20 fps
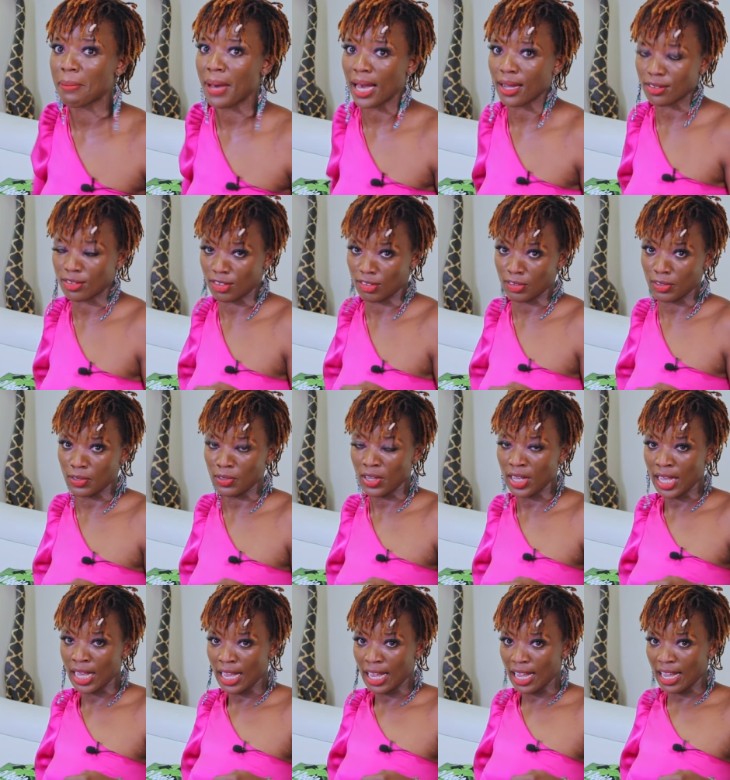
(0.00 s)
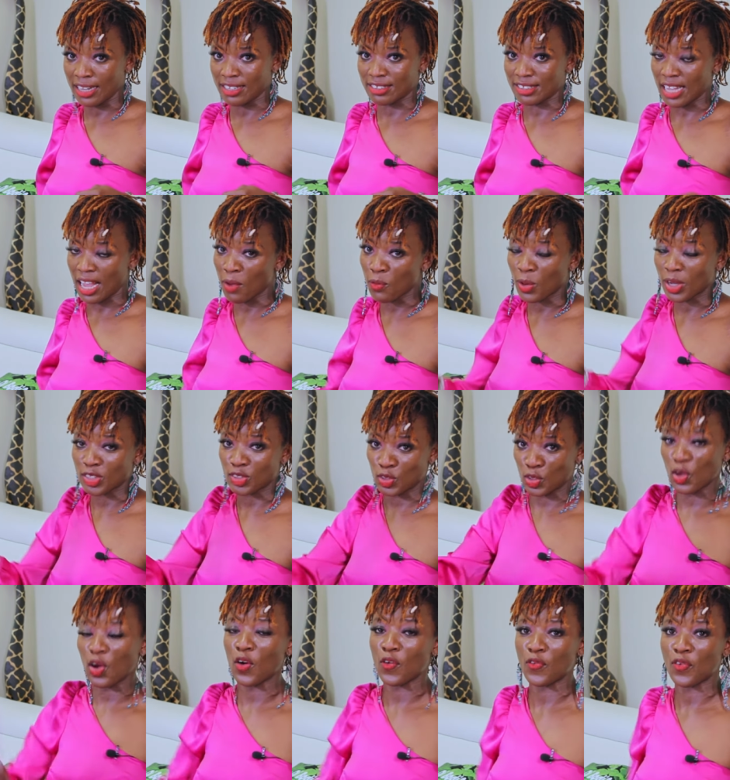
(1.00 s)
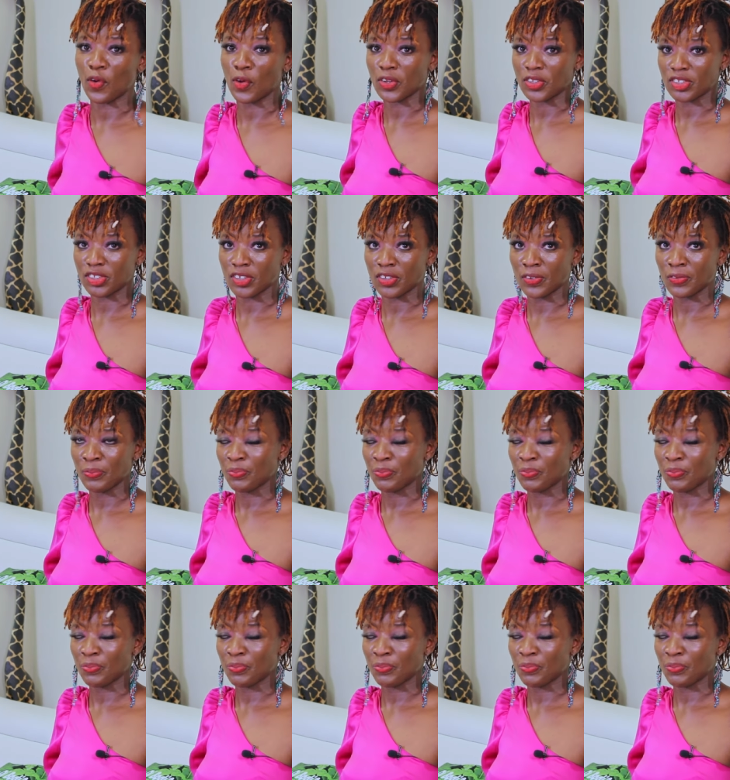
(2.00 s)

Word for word: come back yeah. to Absolutely. and say it was your fault,